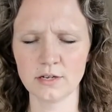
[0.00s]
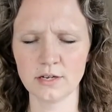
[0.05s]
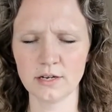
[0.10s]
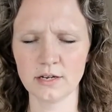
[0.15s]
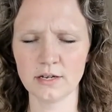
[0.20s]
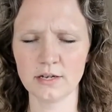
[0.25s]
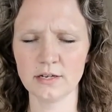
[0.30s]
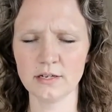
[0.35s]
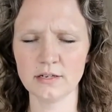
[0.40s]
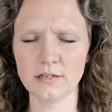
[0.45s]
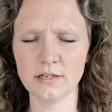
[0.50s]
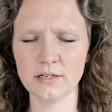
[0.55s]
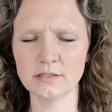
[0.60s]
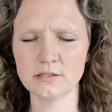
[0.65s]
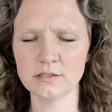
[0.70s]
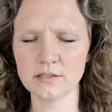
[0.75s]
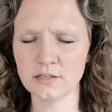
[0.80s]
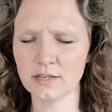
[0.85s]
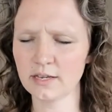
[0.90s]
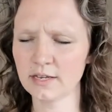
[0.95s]
And
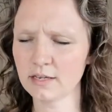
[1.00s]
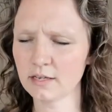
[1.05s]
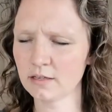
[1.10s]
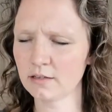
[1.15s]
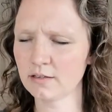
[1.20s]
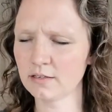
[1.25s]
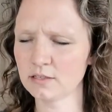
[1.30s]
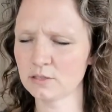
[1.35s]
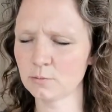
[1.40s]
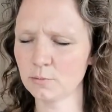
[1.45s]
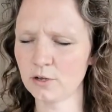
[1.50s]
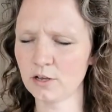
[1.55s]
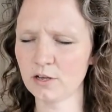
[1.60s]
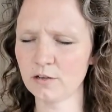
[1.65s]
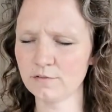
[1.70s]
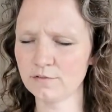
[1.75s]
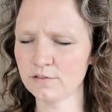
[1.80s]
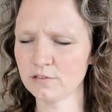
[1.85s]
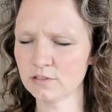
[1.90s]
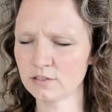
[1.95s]
it's like this
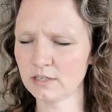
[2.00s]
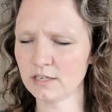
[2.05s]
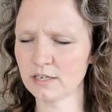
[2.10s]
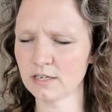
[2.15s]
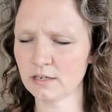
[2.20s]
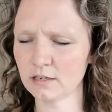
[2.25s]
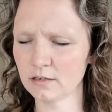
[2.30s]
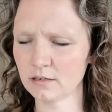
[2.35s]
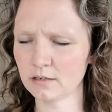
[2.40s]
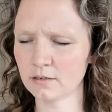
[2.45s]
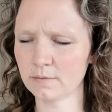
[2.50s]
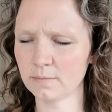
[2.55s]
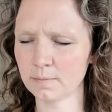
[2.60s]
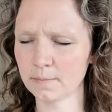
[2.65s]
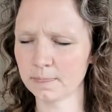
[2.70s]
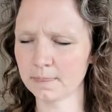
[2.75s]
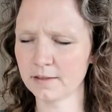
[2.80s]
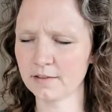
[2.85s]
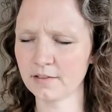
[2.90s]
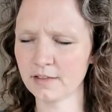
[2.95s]
puff is like a
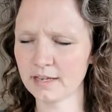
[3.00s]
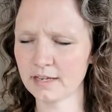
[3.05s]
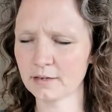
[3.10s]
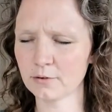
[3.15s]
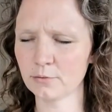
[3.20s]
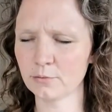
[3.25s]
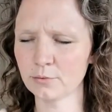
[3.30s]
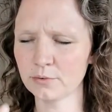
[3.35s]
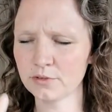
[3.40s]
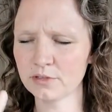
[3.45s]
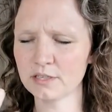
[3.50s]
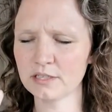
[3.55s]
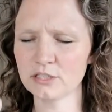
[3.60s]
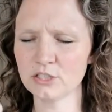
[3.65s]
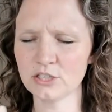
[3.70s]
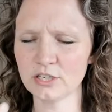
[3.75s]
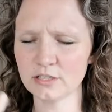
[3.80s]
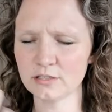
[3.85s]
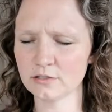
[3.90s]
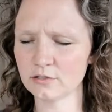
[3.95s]
really
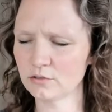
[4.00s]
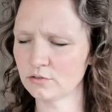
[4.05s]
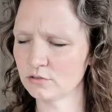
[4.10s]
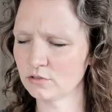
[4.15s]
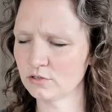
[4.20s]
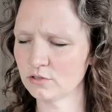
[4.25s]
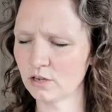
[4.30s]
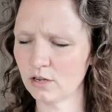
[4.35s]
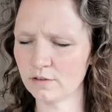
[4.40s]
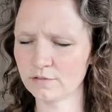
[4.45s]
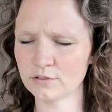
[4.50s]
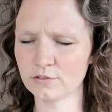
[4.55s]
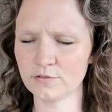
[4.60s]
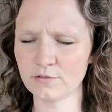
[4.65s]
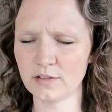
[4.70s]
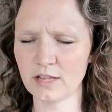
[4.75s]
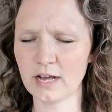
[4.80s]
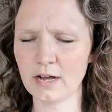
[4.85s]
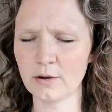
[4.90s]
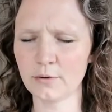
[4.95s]
gentle, soft
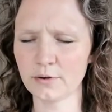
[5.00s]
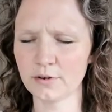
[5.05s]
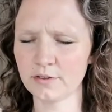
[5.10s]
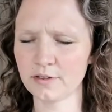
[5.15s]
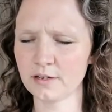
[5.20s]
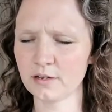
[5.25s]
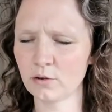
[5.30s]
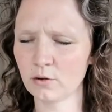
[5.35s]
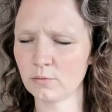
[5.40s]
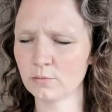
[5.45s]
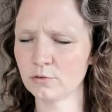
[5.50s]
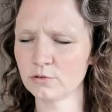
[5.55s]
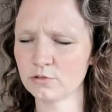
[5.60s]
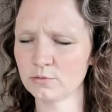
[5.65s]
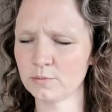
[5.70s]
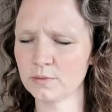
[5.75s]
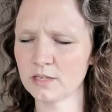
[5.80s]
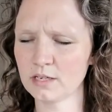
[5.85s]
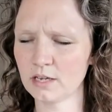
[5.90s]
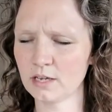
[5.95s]
flower that almost
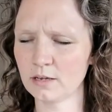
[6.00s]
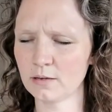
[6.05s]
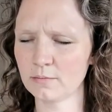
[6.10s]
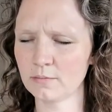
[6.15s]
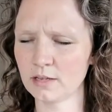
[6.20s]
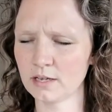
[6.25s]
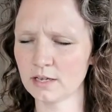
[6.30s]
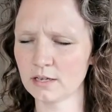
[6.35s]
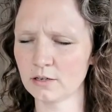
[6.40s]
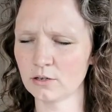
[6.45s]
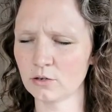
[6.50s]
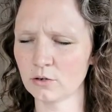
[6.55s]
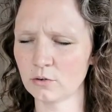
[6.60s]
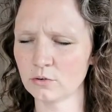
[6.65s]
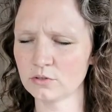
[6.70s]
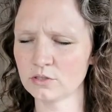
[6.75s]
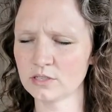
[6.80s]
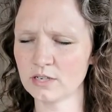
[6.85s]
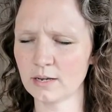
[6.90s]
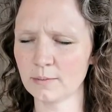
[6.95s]
became like a
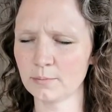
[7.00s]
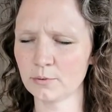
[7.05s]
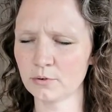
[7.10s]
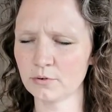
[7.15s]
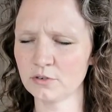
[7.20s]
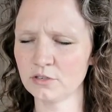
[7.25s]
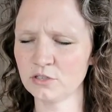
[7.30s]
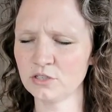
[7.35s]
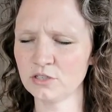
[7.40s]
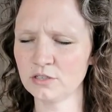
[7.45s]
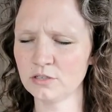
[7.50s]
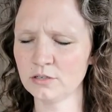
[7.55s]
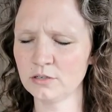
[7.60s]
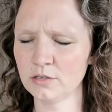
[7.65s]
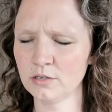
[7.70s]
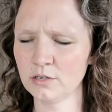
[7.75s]
ghost apparition.